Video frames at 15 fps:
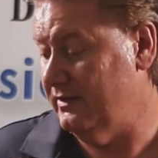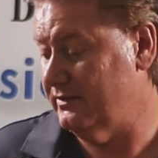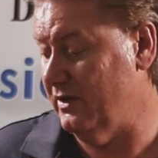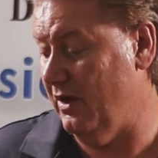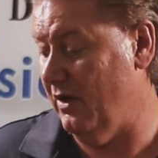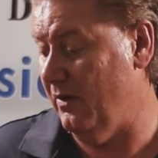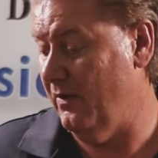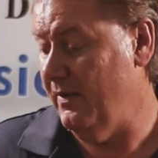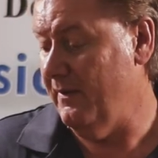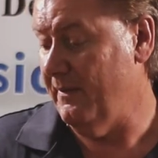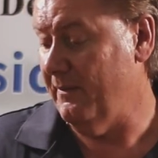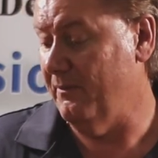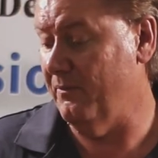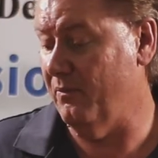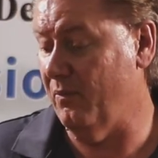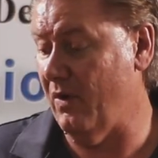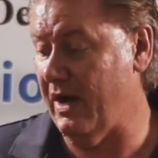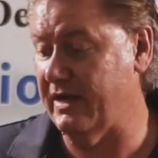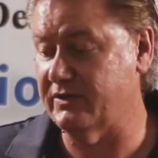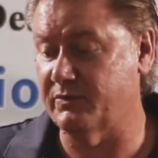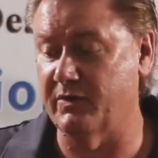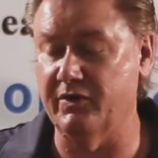So
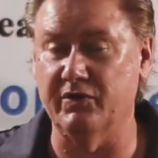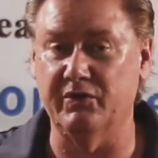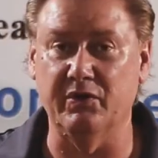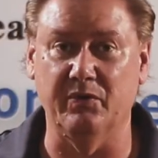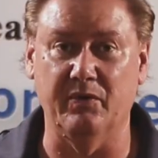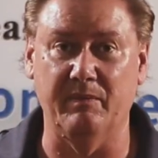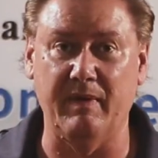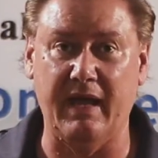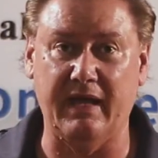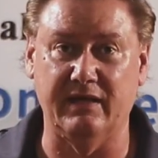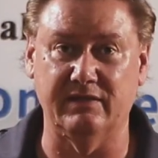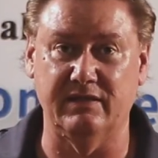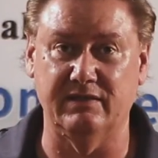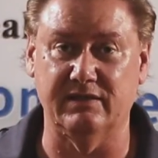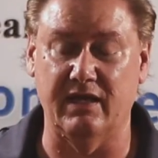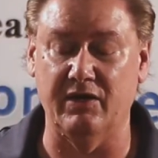watch what you're doing with magazines.